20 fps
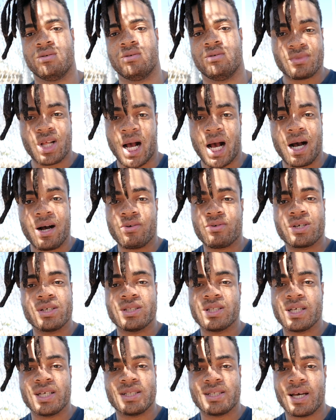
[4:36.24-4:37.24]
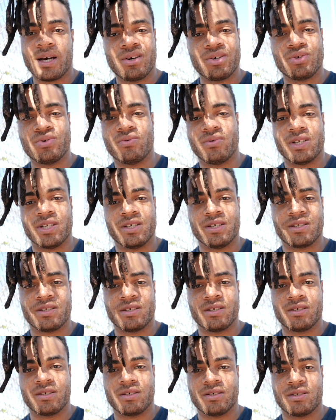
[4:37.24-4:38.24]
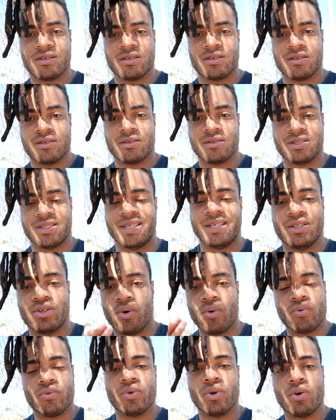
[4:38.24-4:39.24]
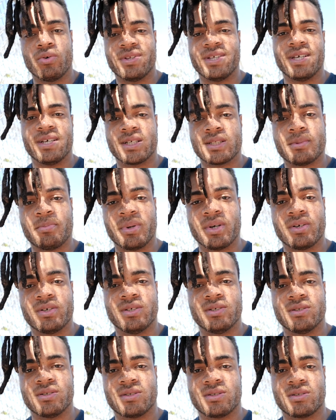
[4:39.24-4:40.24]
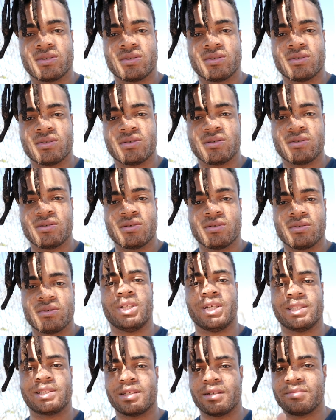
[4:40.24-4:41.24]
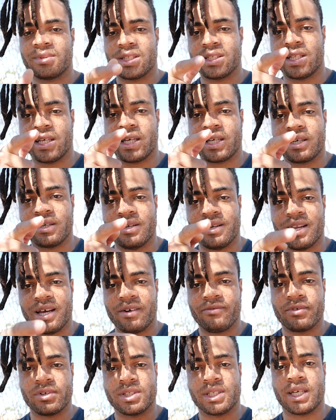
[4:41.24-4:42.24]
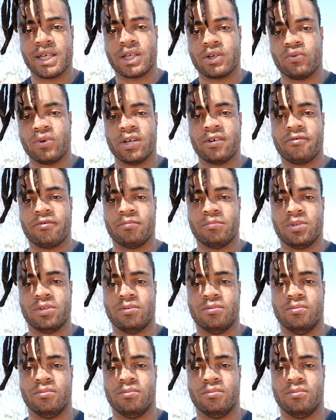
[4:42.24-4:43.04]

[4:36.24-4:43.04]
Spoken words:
How can they tell you anything? They don't know the experience. That's something they could never take away from you.